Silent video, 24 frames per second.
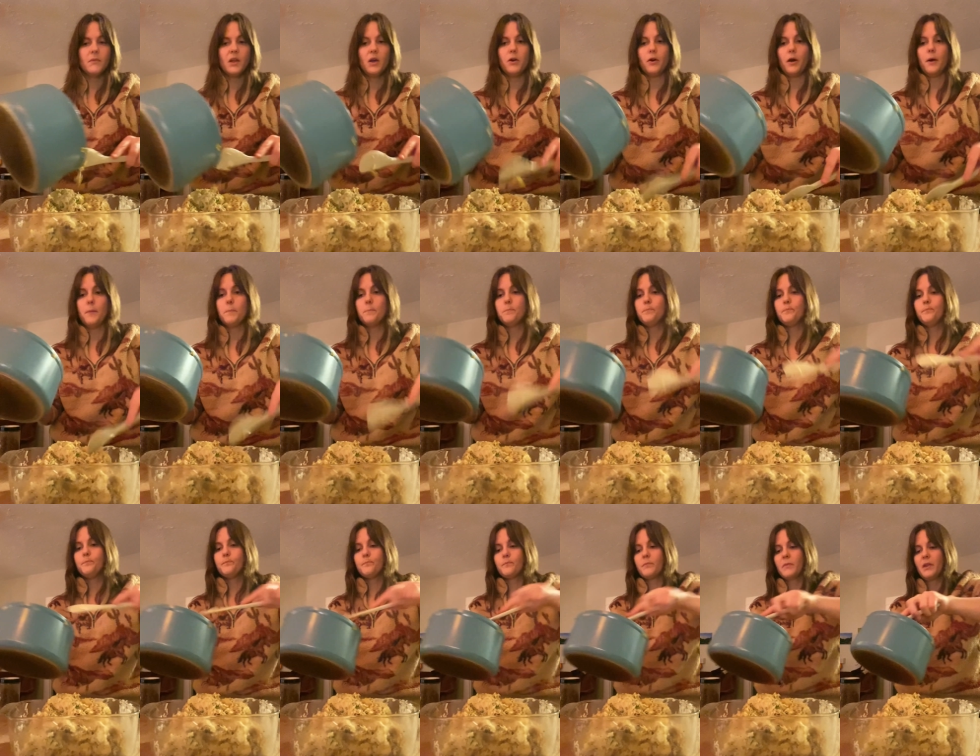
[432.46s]
Okay.
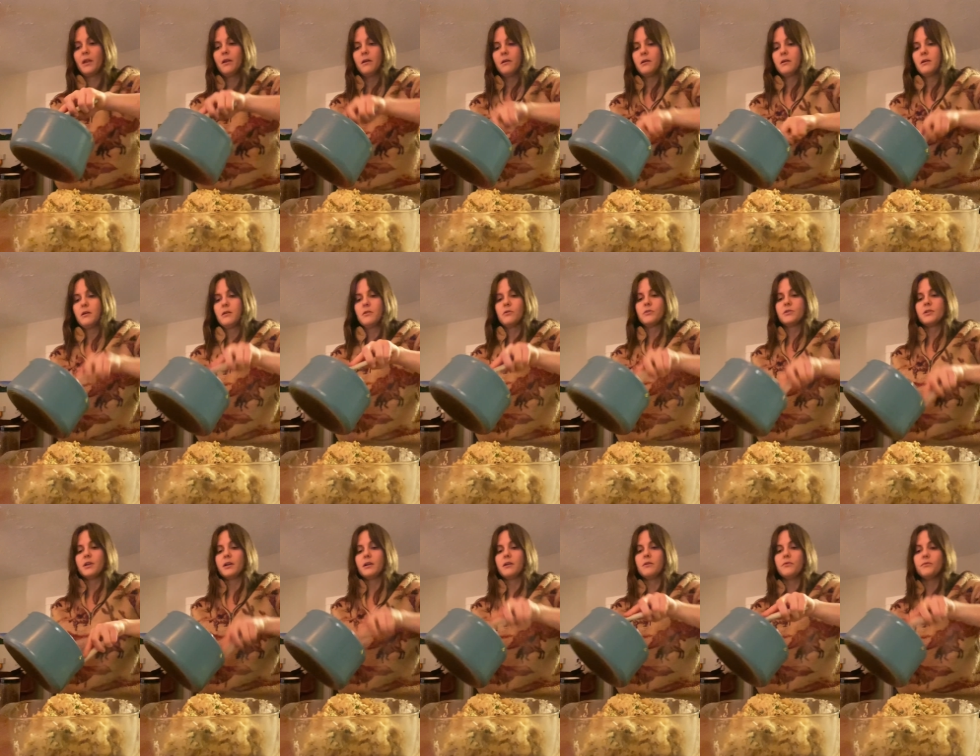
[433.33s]
There's
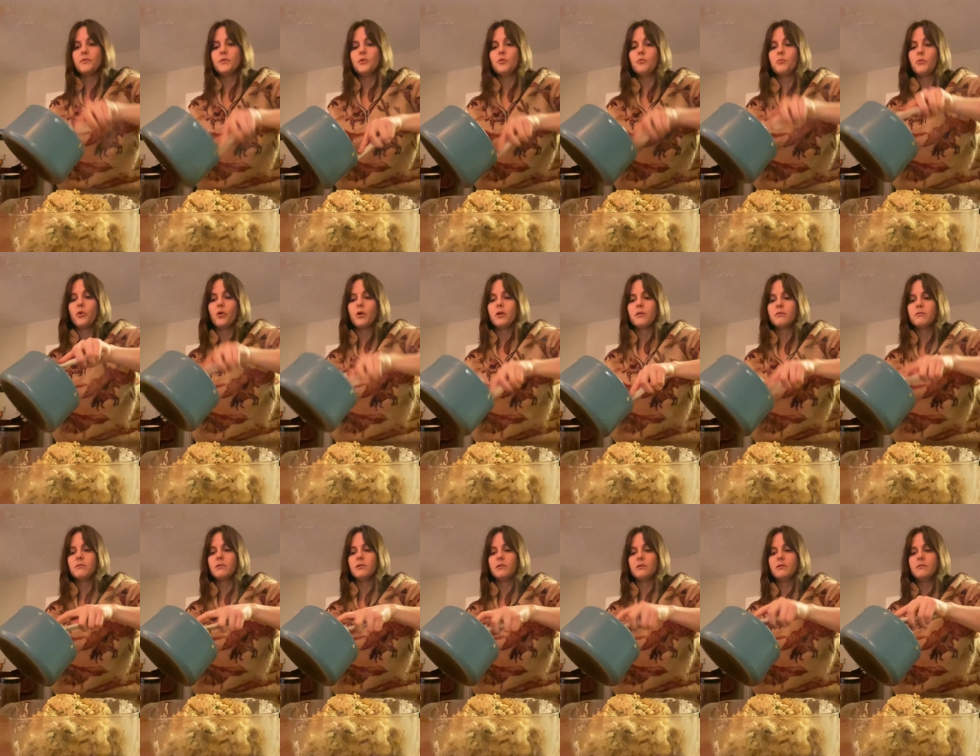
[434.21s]
like a few more
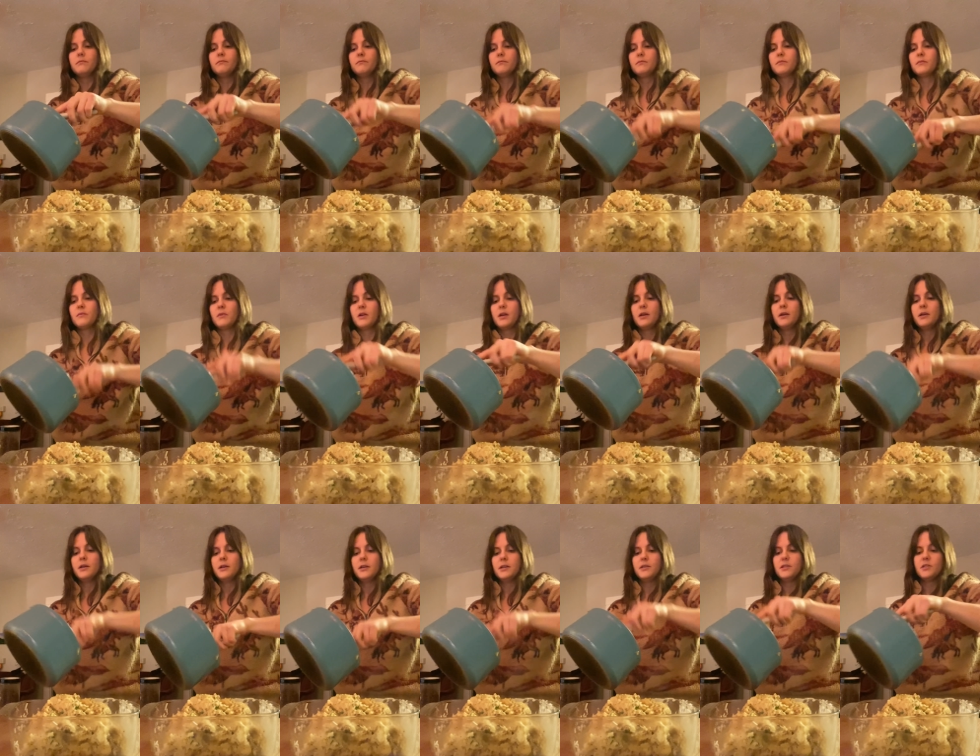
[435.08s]
little
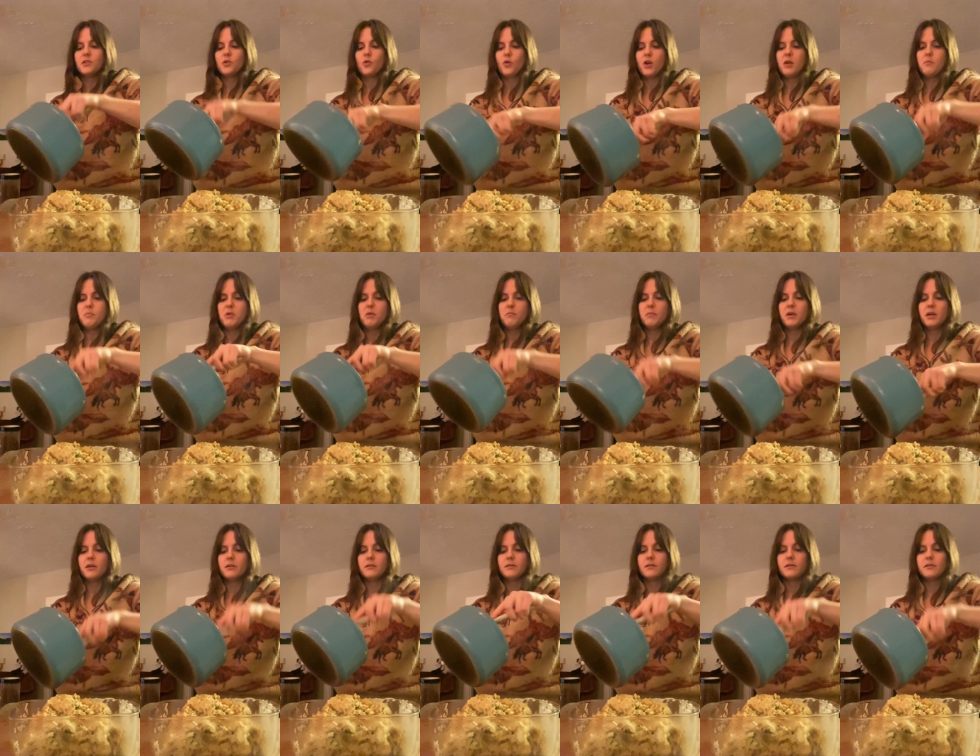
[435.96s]
scrapey
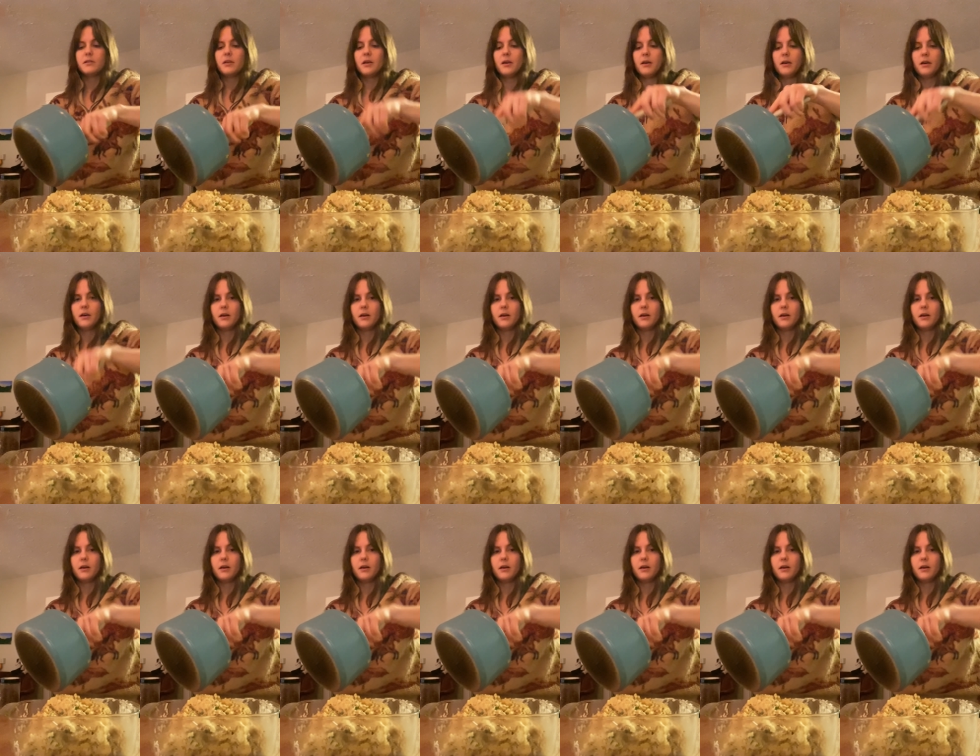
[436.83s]
bits.